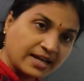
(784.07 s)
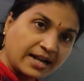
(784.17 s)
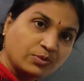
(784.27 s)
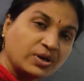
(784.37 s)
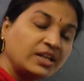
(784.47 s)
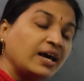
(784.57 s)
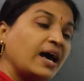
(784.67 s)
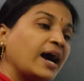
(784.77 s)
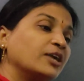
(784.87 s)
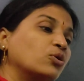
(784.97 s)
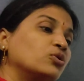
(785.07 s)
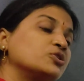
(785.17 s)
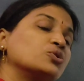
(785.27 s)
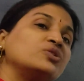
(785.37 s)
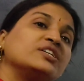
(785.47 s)
that one, and
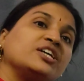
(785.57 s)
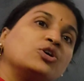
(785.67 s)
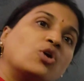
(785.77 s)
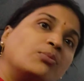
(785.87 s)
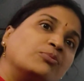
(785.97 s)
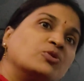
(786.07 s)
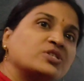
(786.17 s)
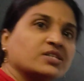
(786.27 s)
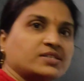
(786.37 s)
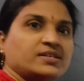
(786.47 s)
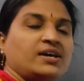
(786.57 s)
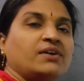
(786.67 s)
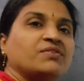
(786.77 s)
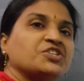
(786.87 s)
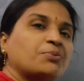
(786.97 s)
also the decomposers
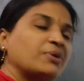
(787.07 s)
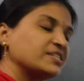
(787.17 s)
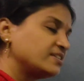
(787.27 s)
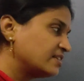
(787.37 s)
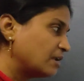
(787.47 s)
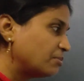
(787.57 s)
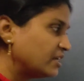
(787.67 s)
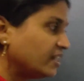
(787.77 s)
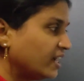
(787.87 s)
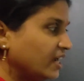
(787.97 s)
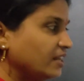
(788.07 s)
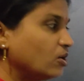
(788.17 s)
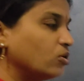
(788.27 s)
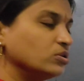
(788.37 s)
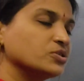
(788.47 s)
which are present in that particular area
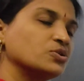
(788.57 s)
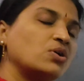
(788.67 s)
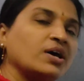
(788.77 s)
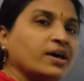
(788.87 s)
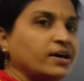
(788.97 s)
also